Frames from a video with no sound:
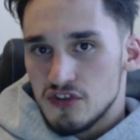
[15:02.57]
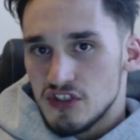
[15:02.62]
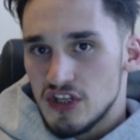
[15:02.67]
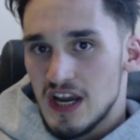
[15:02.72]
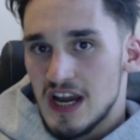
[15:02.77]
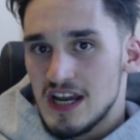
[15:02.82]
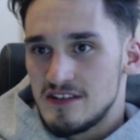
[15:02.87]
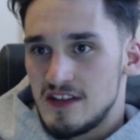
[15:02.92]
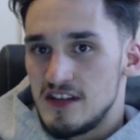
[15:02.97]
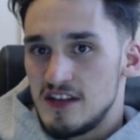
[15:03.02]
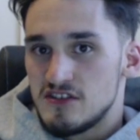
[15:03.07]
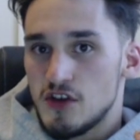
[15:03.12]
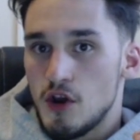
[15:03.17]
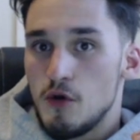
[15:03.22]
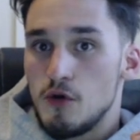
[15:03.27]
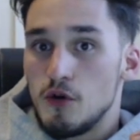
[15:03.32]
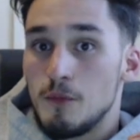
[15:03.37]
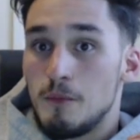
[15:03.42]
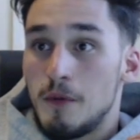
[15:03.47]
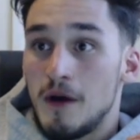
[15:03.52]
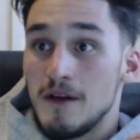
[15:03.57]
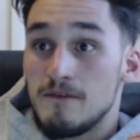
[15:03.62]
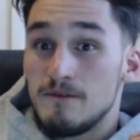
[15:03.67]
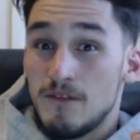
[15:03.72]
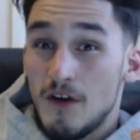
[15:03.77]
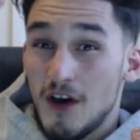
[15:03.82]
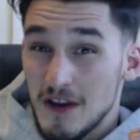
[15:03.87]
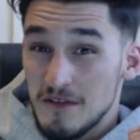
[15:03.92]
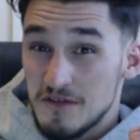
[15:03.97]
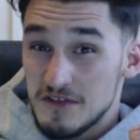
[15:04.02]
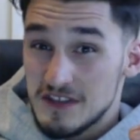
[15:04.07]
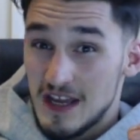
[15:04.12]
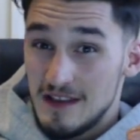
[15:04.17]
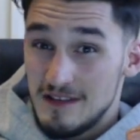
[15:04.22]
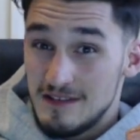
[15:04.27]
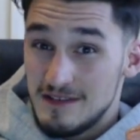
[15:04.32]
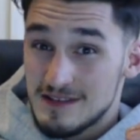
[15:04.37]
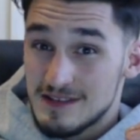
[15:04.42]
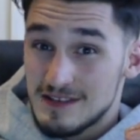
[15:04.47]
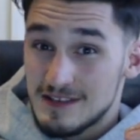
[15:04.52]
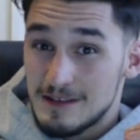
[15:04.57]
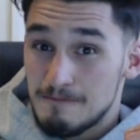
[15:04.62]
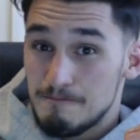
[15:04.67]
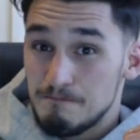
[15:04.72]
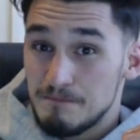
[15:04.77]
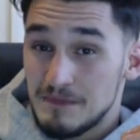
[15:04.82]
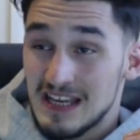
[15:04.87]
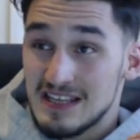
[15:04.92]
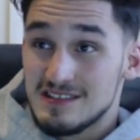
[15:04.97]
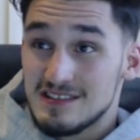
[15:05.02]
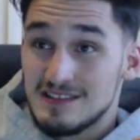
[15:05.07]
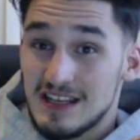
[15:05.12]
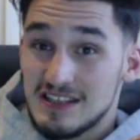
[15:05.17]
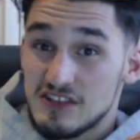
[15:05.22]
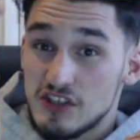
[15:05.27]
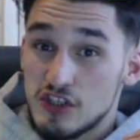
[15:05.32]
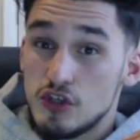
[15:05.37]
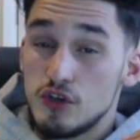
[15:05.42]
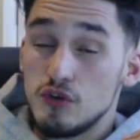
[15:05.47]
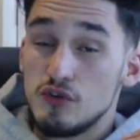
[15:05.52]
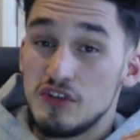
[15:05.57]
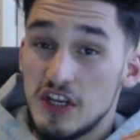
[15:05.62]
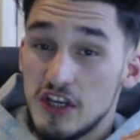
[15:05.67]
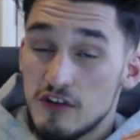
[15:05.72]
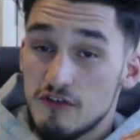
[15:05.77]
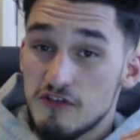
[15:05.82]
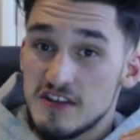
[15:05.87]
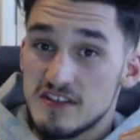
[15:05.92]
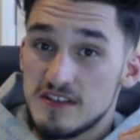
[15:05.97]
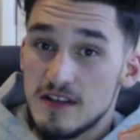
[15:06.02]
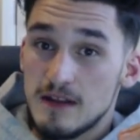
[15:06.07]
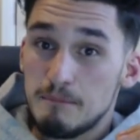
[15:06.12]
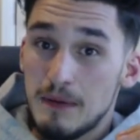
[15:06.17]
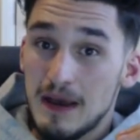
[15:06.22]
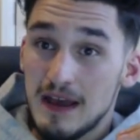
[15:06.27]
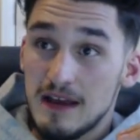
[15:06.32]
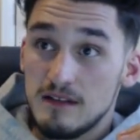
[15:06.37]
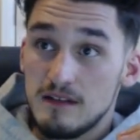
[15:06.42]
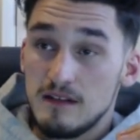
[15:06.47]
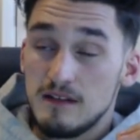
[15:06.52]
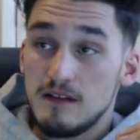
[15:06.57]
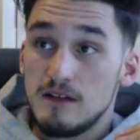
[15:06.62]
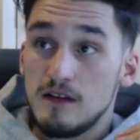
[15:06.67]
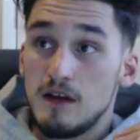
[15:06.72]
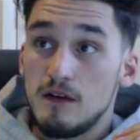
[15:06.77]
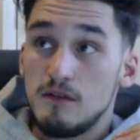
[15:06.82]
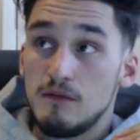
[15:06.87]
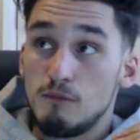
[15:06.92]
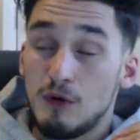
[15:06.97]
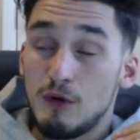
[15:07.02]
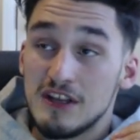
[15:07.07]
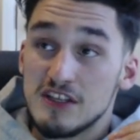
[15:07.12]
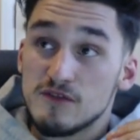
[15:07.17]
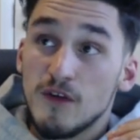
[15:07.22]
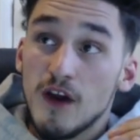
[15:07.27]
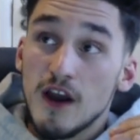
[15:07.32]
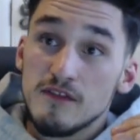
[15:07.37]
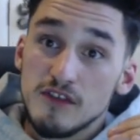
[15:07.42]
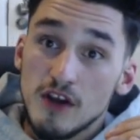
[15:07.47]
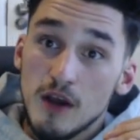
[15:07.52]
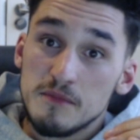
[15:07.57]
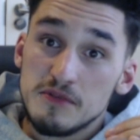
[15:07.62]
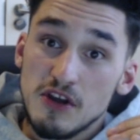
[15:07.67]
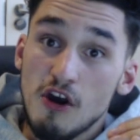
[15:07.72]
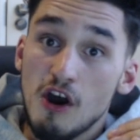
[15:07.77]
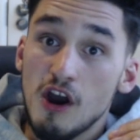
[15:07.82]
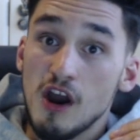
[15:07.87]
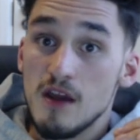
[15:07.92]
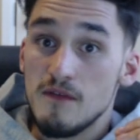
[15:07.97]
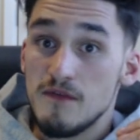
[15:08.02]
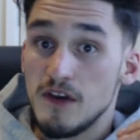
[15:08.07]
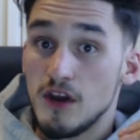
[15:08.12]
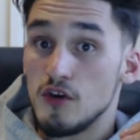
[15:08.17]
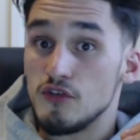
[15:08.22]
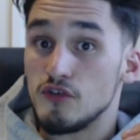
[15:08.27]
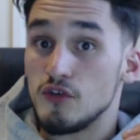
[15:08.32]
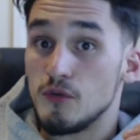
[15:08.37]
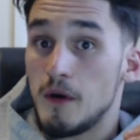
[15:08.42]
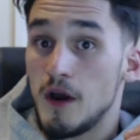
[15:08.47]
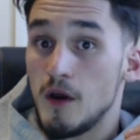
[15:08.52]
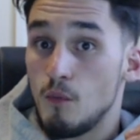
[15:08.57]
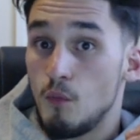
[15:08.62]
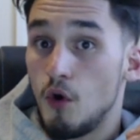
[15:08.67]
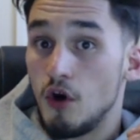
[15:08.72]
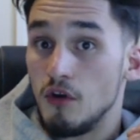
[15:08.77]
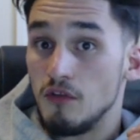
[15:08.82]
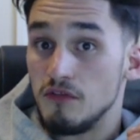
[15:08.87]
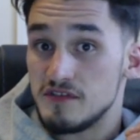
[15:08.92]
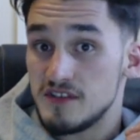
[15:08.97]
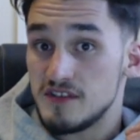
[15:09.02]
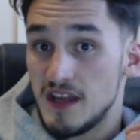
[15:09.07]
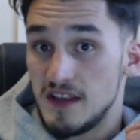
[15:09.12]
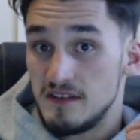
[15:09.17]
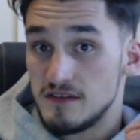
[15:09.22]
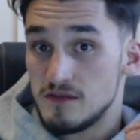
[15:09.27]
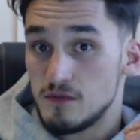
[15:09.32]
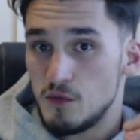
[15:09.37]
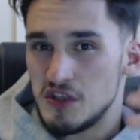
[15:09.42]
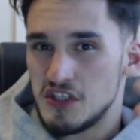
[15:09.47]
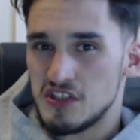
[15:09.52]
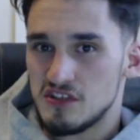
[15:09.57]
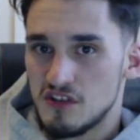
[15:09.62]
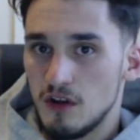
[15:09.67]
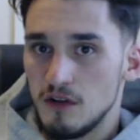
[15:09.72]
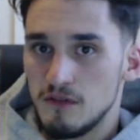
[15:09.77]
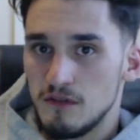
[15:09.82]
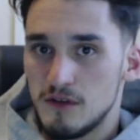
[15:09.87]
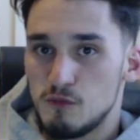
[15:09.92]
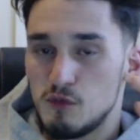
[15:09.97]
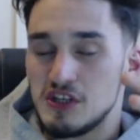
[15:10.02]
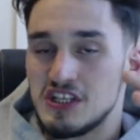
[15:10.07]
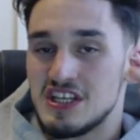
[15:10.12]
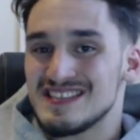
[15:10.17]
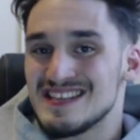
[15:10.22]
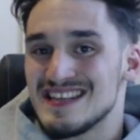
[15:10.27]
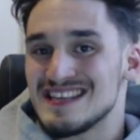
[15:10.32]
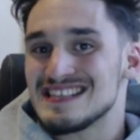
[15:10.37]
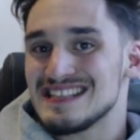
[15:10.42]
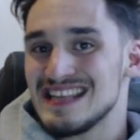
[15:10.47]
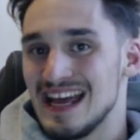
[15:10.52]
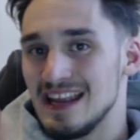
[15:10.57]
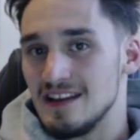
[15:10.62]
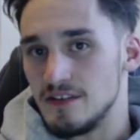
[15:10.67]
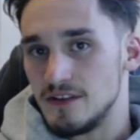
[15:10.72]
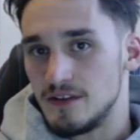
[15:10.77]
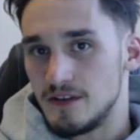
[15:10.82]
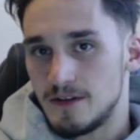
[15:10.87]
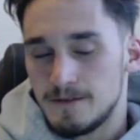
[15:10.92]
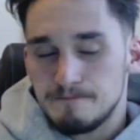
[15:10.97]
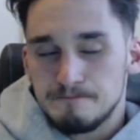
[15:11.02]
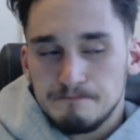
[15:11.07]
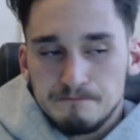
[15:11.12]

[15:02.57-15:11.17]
shares and it's going up by 5 cents, that's a huge increase. Then, well, it's 5 times higher if it goes up by 1 cent, which is the standard.